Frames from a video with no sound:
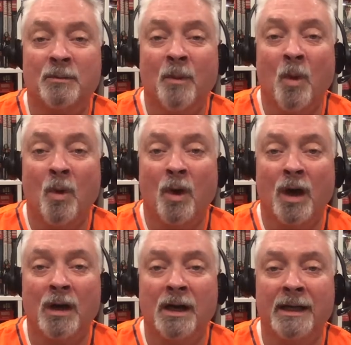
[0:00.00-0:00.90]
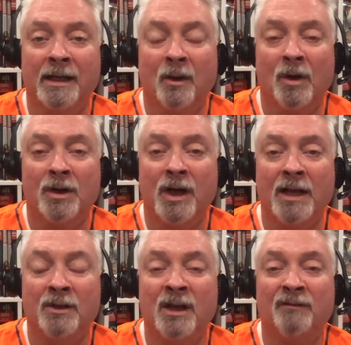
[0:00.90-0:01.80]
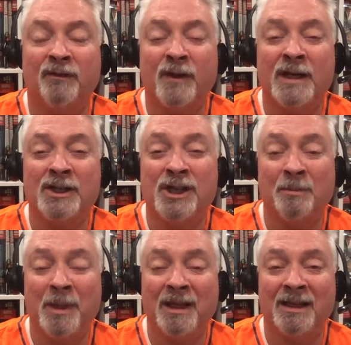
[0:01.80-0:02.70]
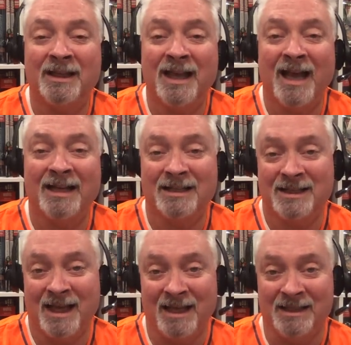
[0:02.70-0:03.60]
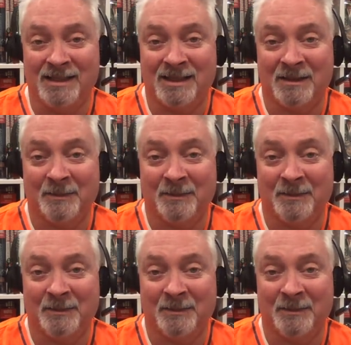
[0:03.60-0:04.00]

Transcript: more in an order, and you get free shipping in the United States.